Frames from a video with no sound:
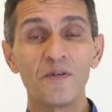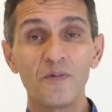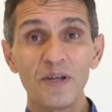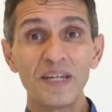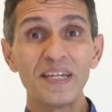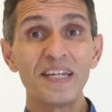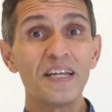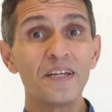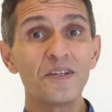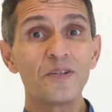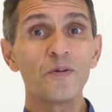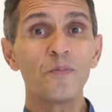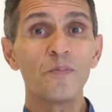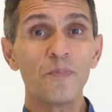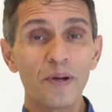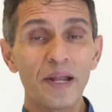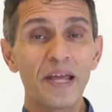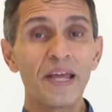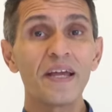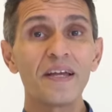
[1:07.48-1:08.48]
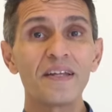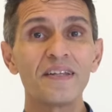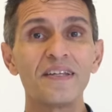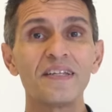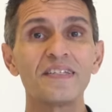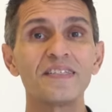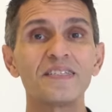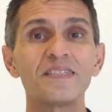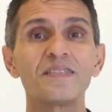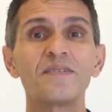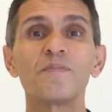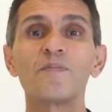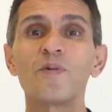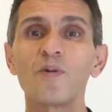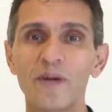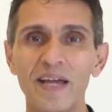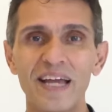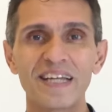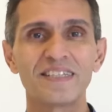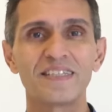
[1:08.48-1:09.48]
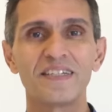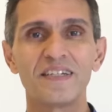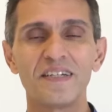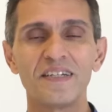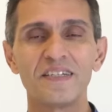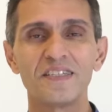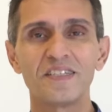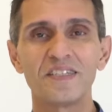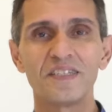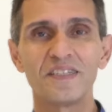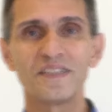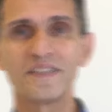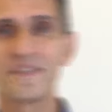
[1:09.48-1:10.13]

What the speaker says: We need to break this procrastination.